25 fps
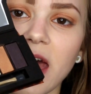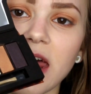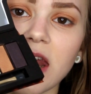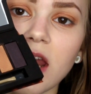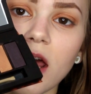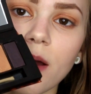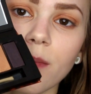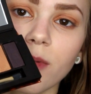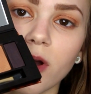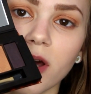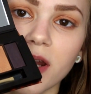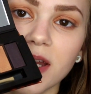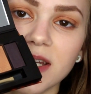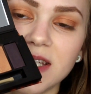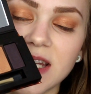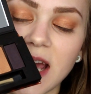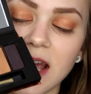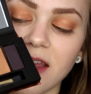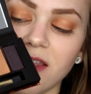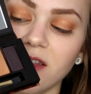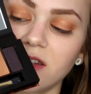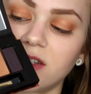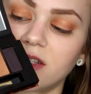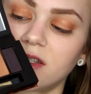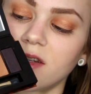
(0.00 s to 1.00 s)
I'm going to
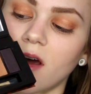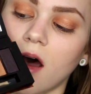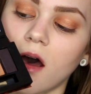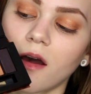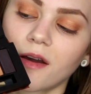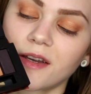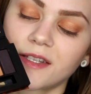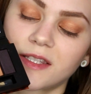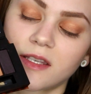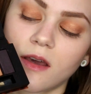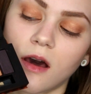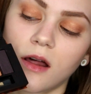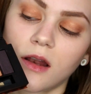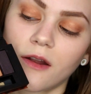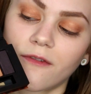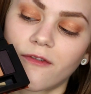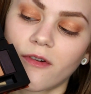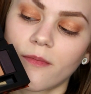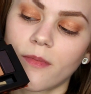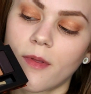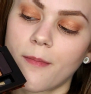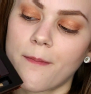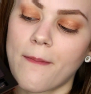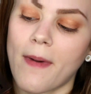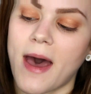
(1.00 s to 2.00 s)
take the darkest color
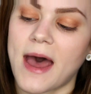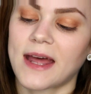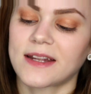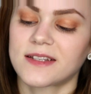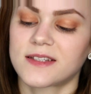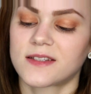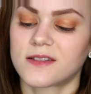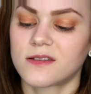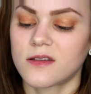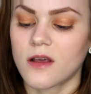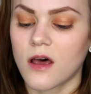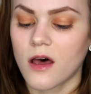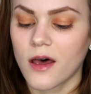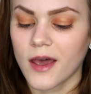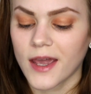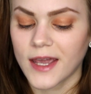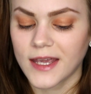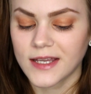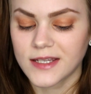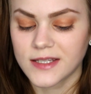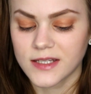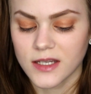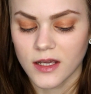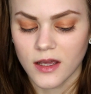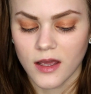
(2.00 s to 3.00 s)
from the matte
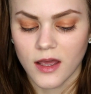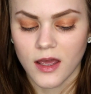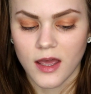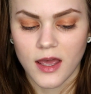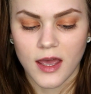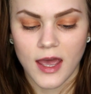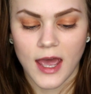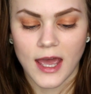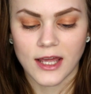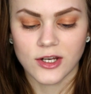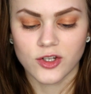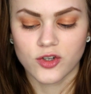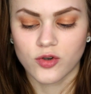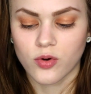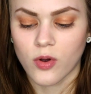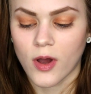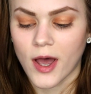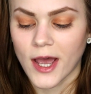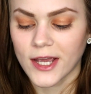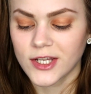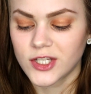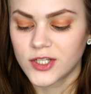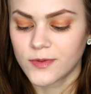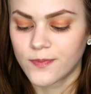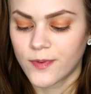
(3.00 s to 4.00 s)
side and
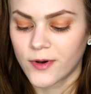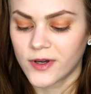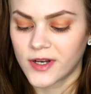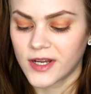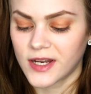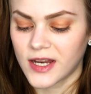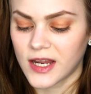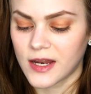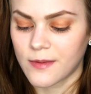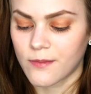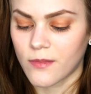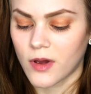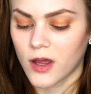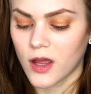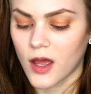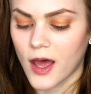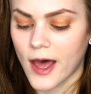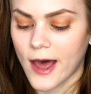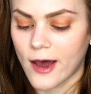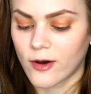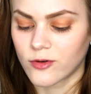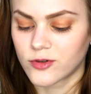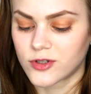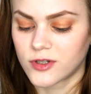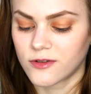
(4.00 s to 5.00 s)
try to put it in my
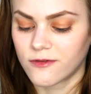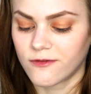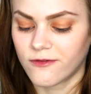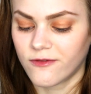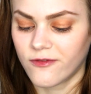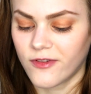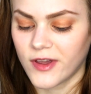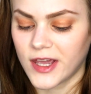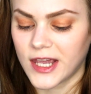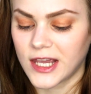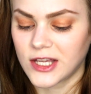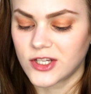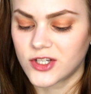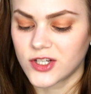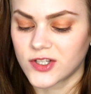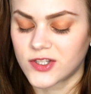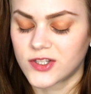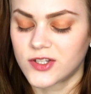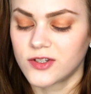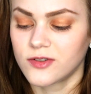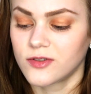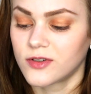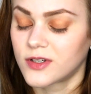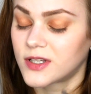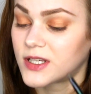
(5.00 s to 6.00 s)
outer V just
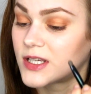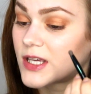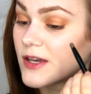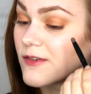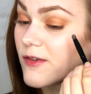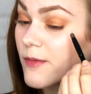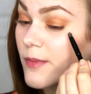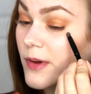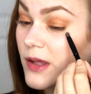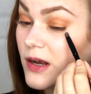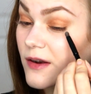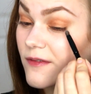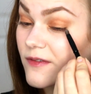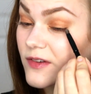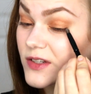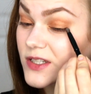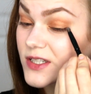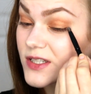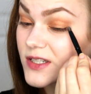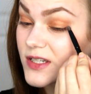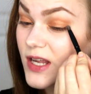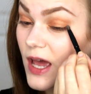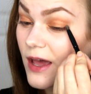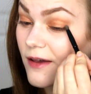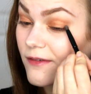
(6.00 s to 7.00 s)
to give a bit of a
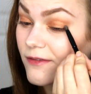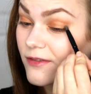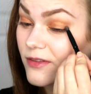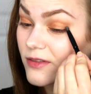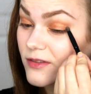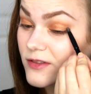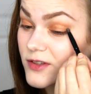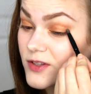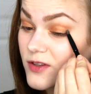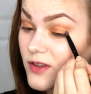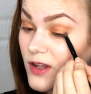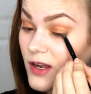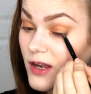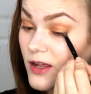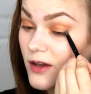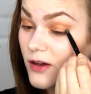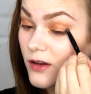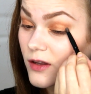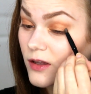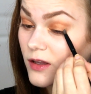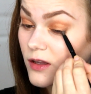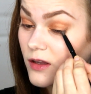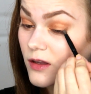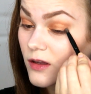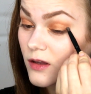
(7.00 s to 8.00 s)
depth to the look.